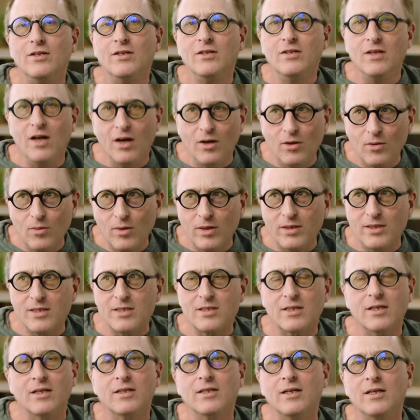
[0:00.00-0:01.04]
No one
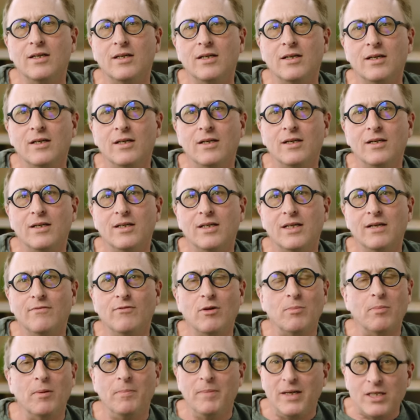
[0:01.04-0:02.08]
is going to give
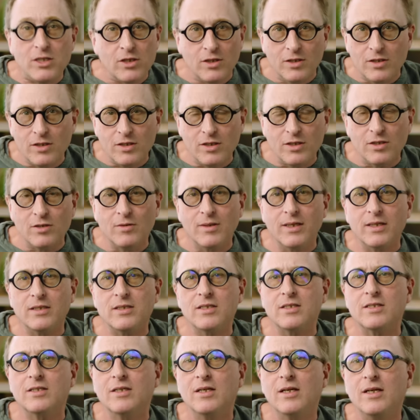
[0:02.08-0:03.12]
you permission to do
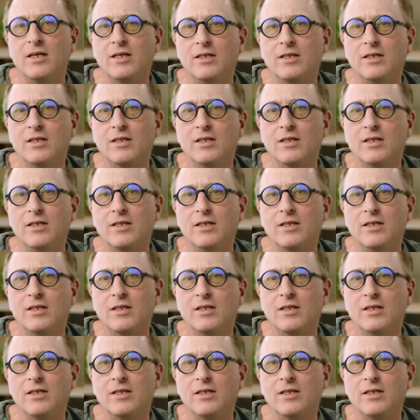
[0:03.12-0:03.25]
it.